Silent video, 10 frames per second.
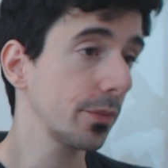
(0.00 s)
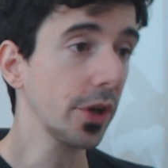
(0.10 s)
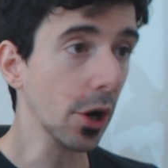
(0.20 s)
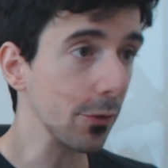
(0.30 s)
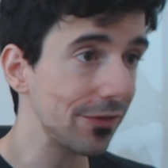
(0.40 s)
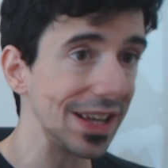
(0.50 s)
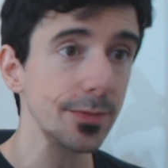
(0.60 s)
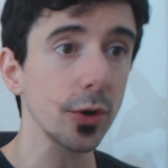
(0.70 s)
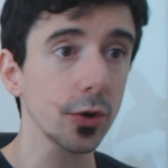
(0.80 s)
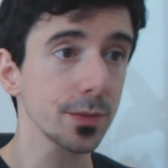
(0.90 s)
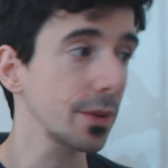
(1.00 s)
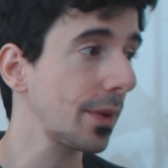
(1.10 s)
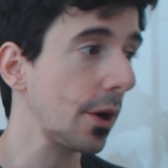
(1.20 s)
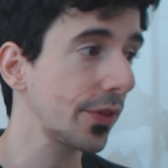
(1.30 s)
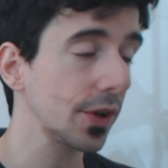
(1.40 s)
you know, Facebook groups
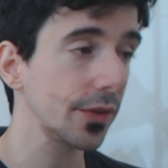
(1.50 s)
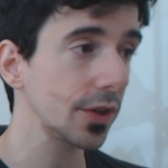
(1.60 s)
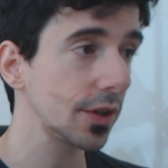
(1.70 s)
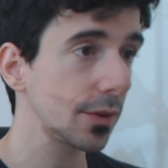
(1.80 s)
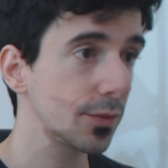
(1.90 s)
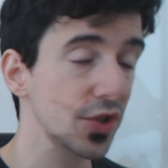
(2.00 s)
about the